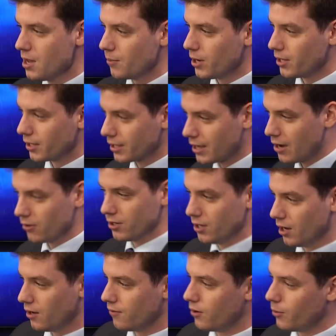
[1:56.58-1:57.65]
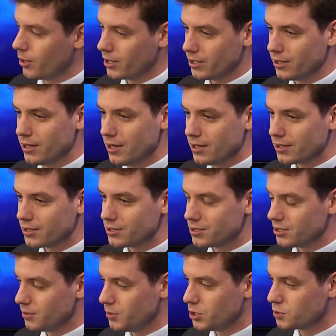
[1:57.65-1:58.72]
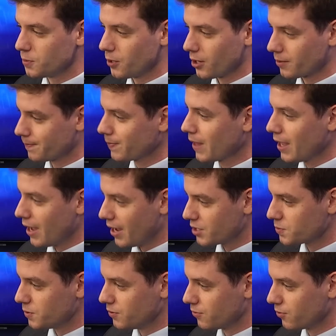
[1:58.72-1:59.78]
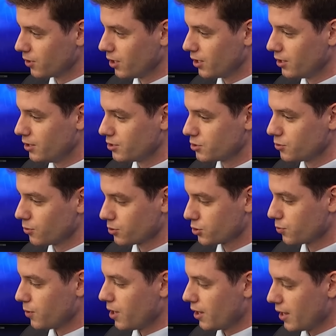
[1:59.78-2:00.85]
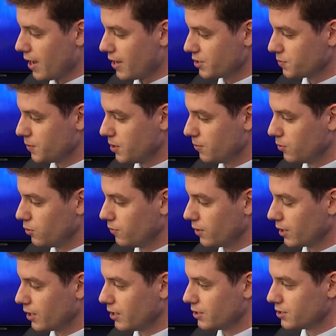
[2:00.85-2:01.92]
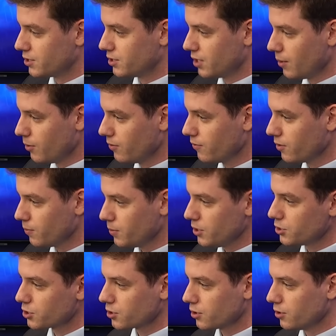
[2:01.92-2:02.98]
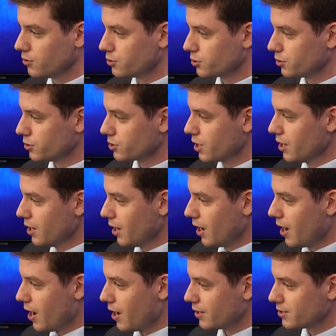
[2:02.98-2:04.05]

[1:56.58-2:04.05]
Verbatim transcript: by the County of Hawaii. You can see the beach park has been flooded. This north swell has been moving in. Some of the beach closures uh,